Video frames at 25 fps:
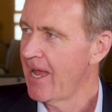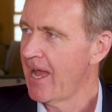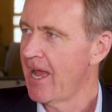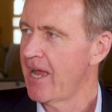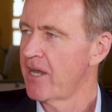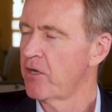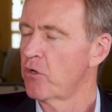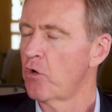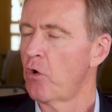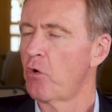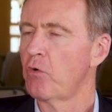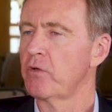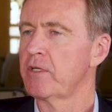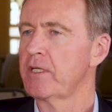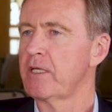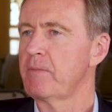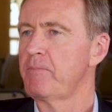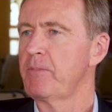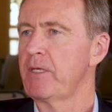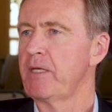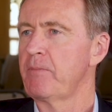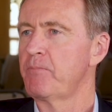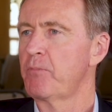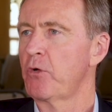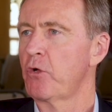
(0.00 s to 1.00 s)
And only
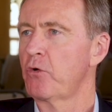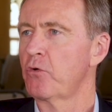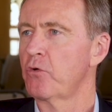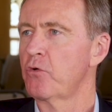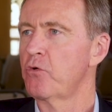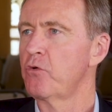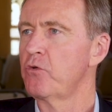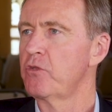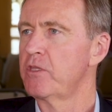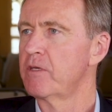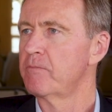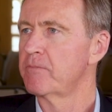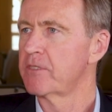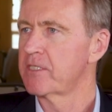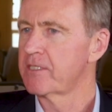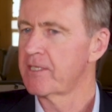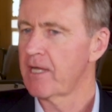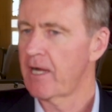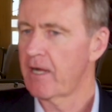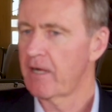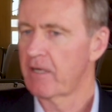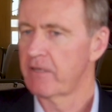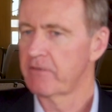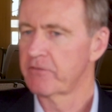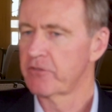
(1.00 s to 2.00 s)
people who
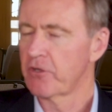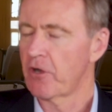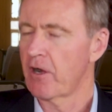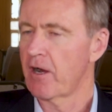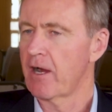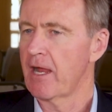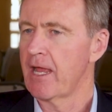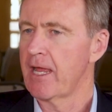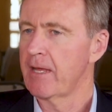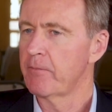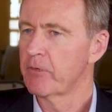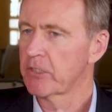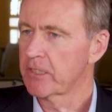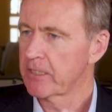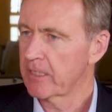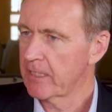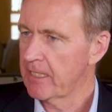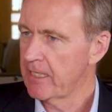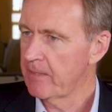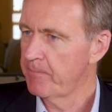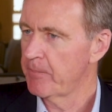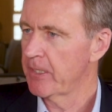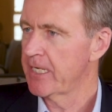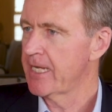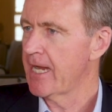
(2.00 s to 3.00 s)
themselves are able to
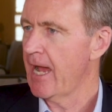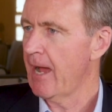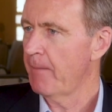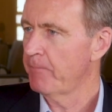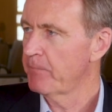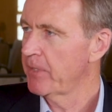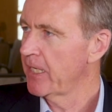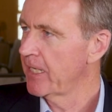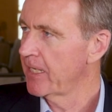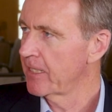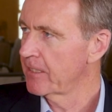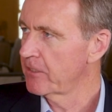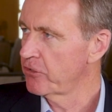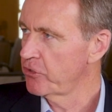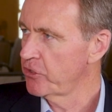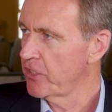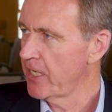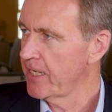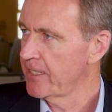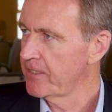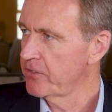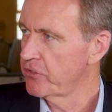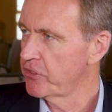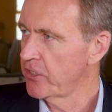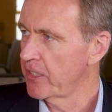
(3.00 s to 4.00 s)
keep adapting and
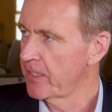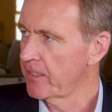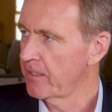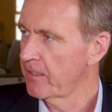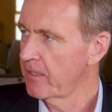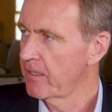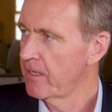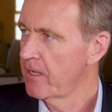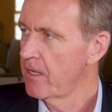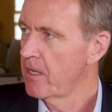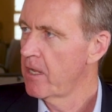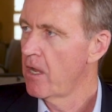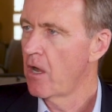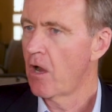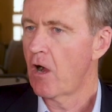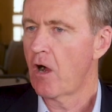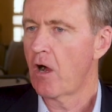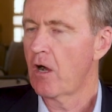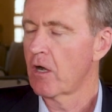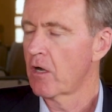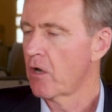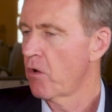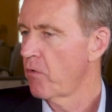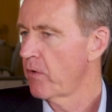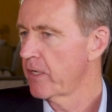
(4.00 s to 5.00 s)
changing
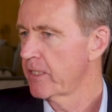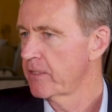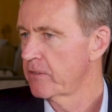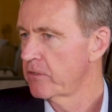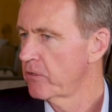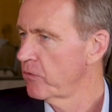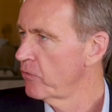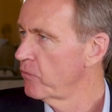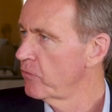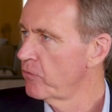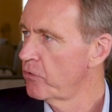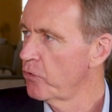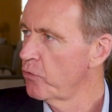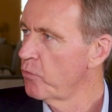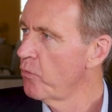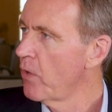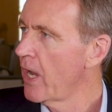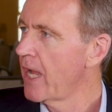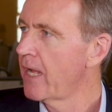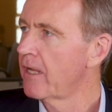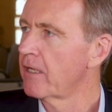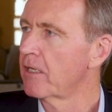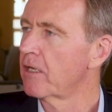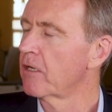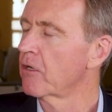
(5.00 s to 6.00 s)
are going to do
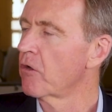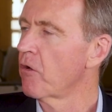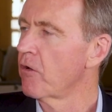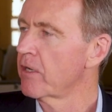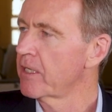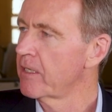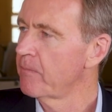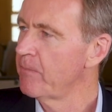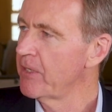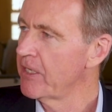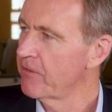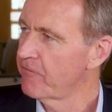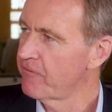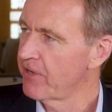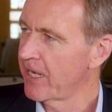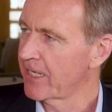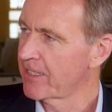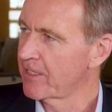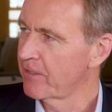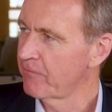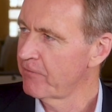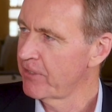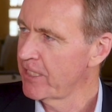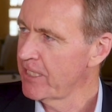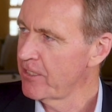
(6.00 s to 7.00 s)
well, are going to be
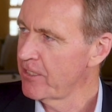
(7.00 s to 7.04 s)
effective